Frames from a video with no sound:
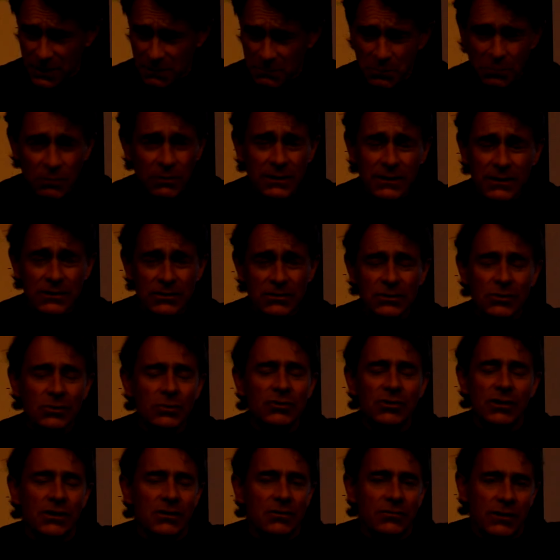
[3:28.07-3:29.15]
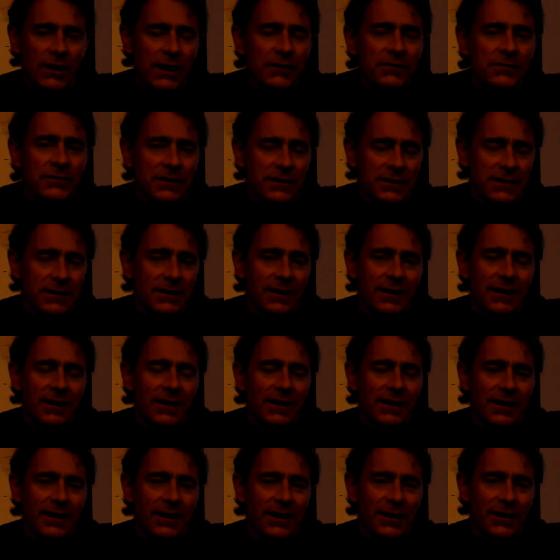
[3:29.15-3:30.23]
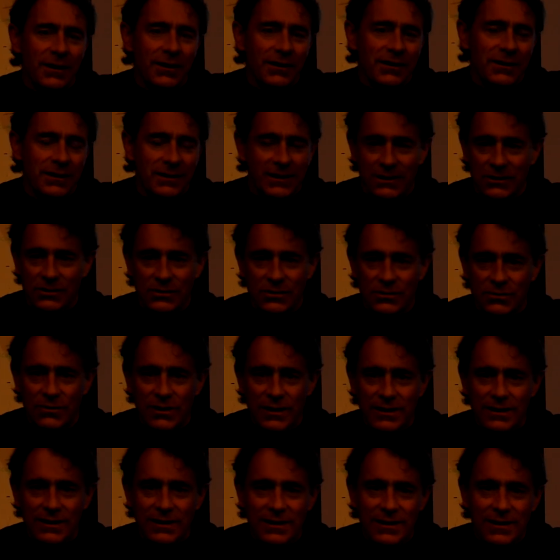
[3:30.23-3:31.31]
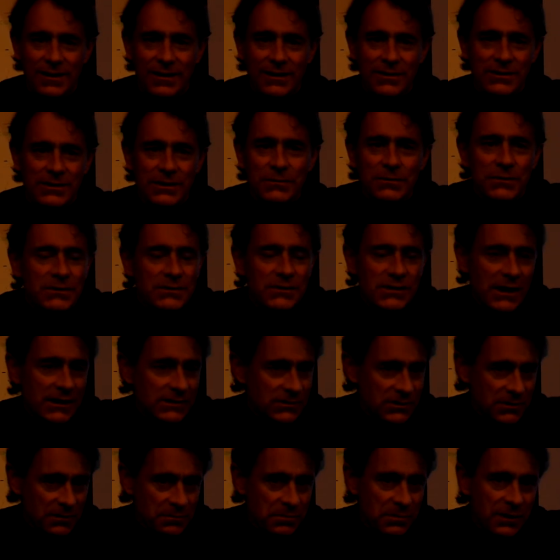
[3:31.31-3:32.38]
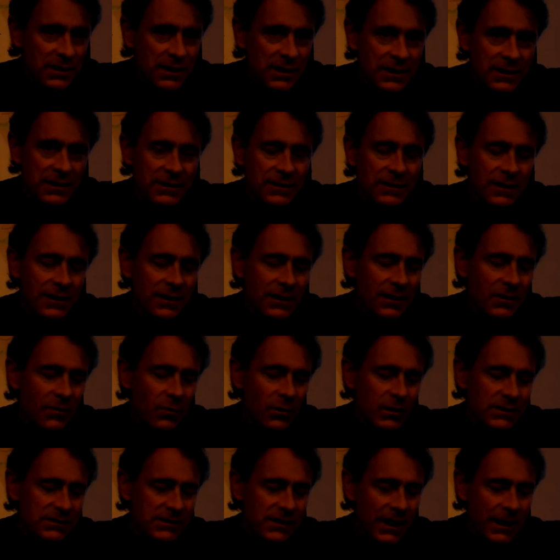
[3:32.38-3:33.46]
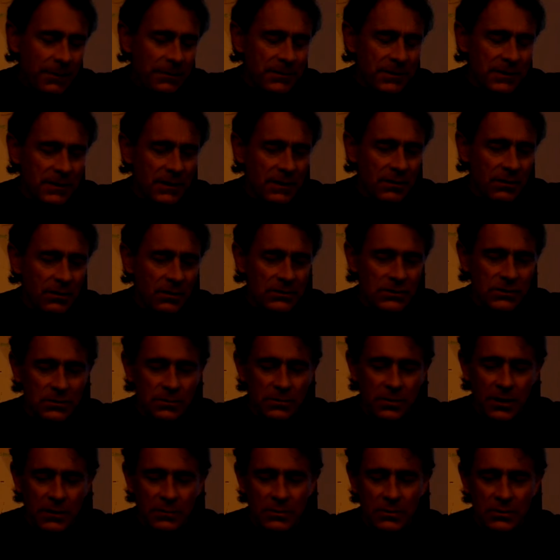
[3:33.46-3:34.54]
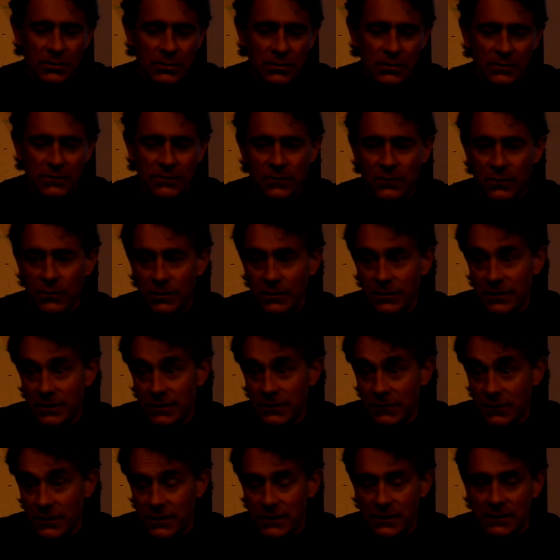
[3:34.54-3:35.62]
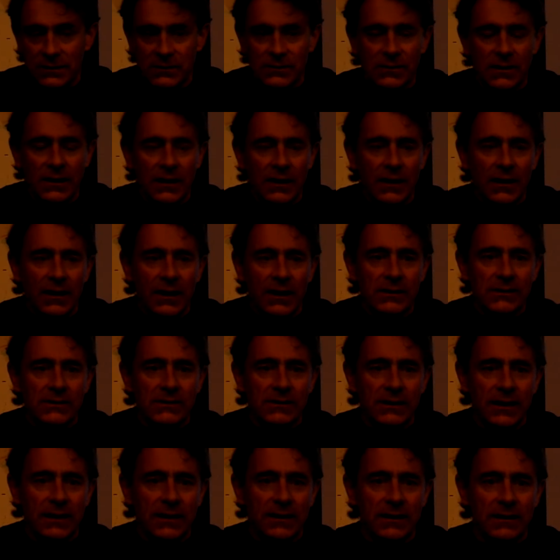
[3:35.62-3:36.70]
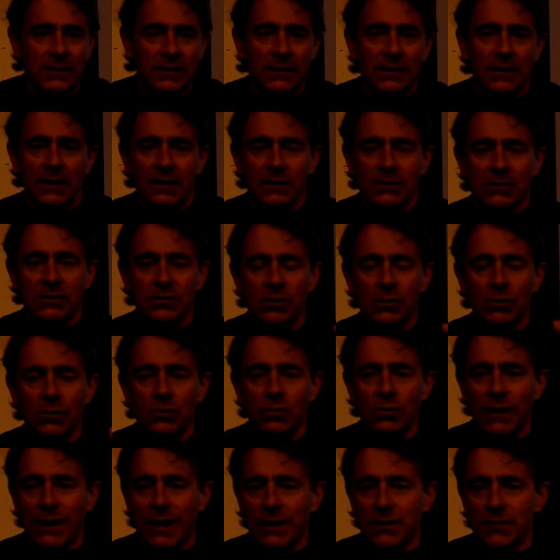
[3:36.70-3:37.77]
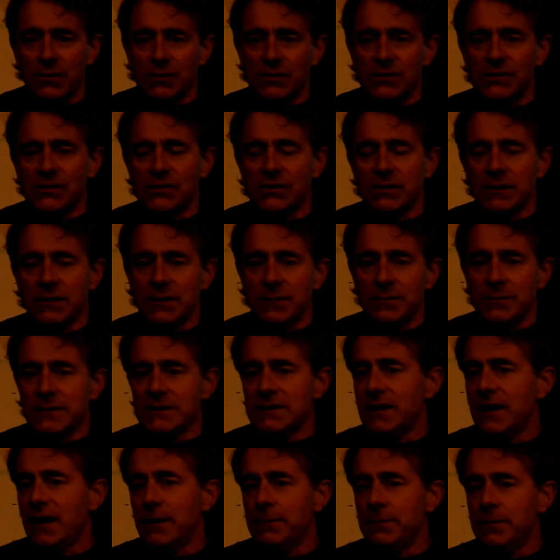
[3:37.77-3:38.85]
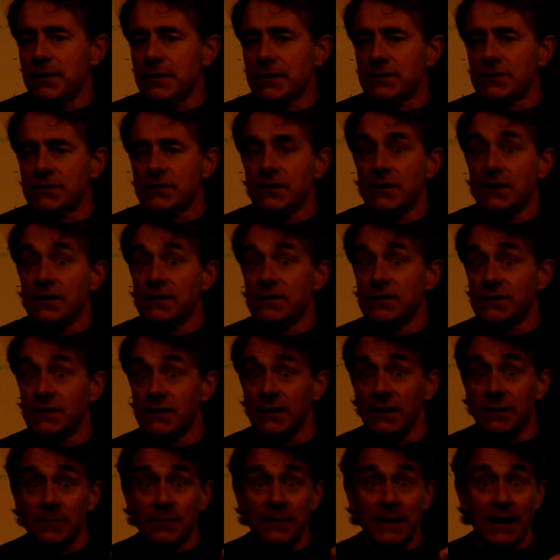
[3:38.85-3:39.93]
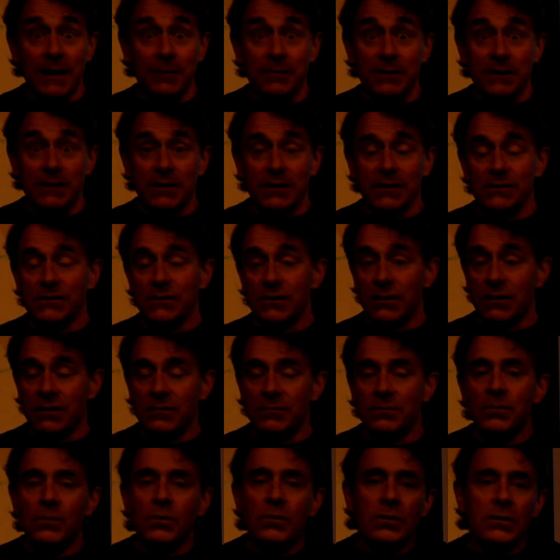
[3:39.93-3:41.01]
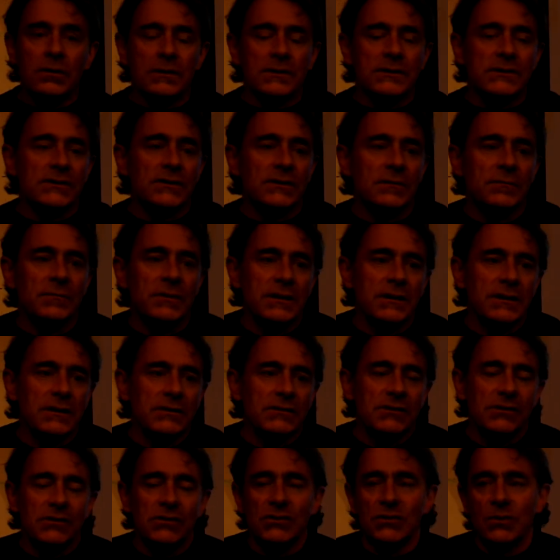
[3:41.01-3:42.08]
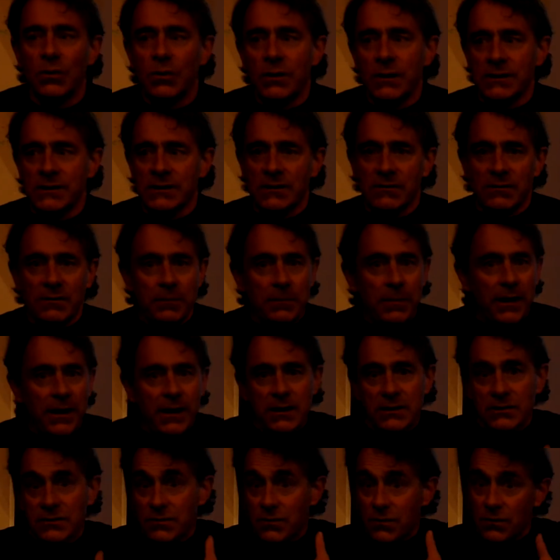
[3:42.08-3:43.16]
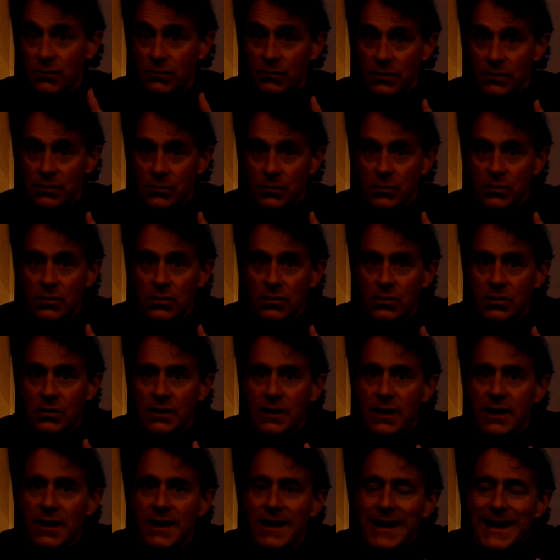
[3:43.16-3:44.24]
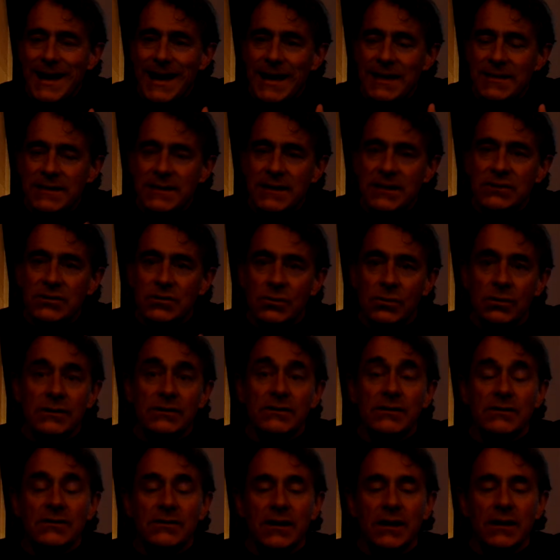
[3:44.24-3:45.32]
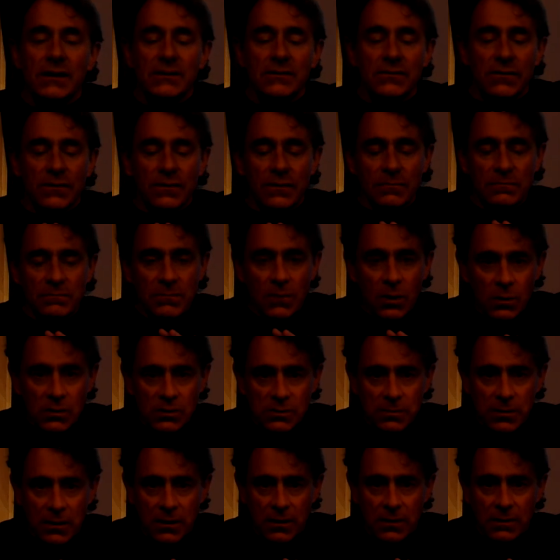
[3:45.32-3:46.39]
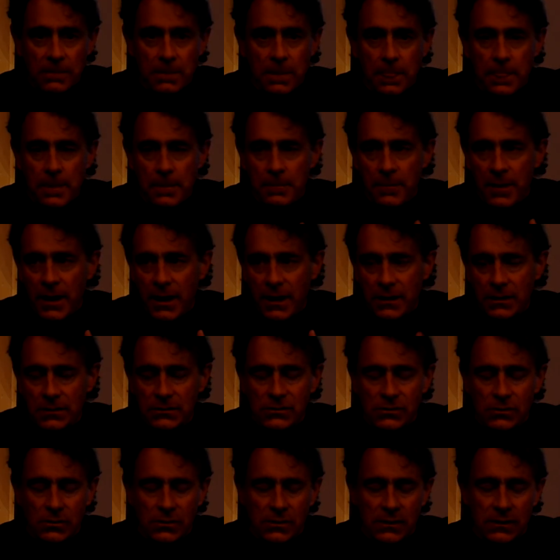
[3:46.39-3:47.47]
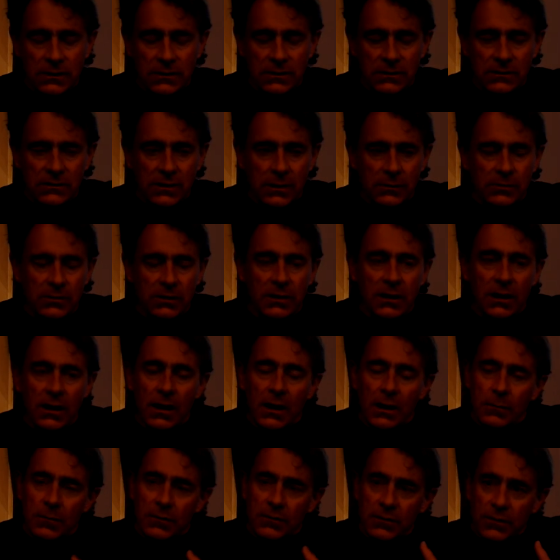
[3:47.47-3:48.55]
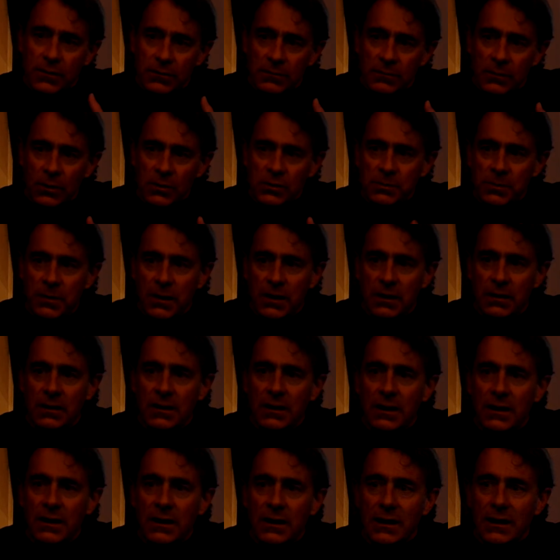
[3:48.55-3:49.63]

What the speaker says: Really, there's no geographic connection, right? Different sides of the planet. What's happened here is your publisher, for convenience, has taken 2 rather slim topics. Slim not because they're unimportant, slim because historians have a bias for the written word. And these early societies, for the most part, Maya is certainly an exception, but for the most part,